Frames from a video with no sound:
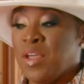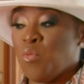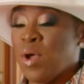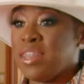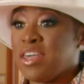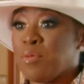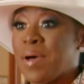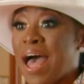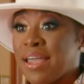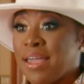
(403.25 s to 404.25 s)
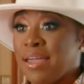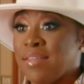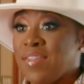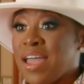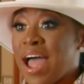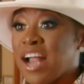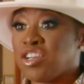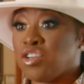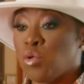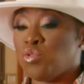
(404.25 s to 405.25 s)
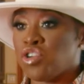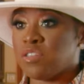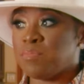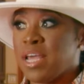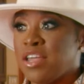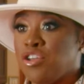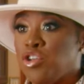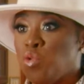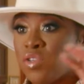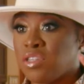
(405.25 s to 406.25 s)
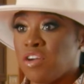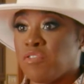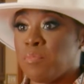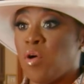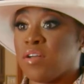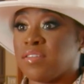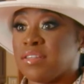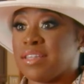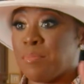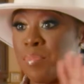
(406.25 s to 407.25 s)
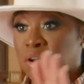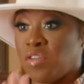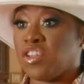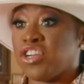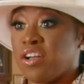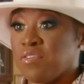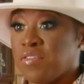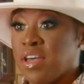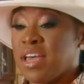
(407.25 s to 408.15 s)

when they're packing, they actually don't just take new stuff from boxes and put it on the shelf.